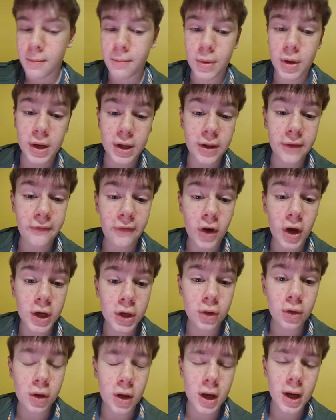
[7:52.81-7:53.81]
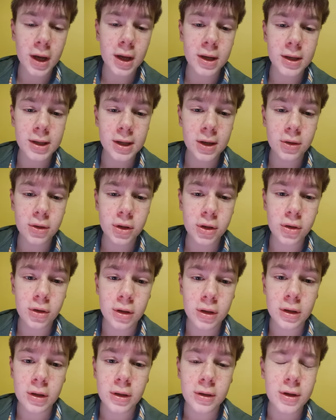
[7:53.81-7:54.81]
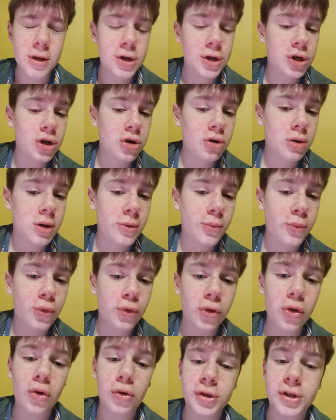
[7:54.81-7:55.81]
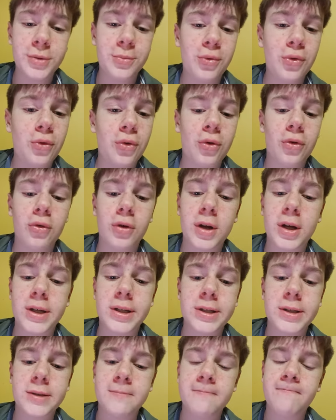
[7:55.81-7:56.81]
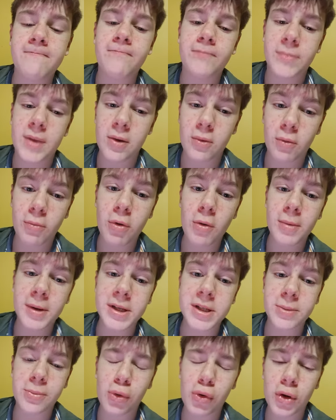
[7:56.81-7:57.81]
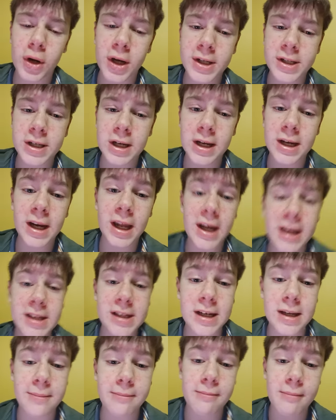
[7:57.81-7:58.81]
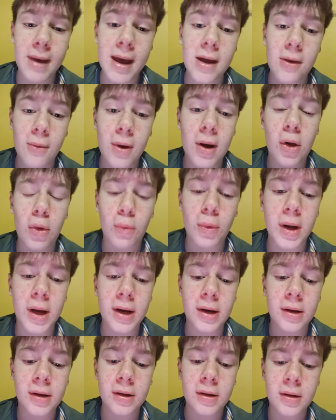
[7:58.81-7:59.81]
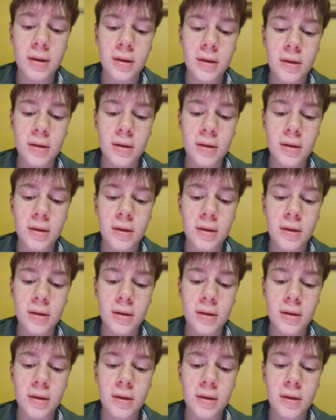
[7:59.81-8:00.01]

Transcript: But in the final, I can tell you the jury will not support Greece. They will probably support Italy, and Italy may well win.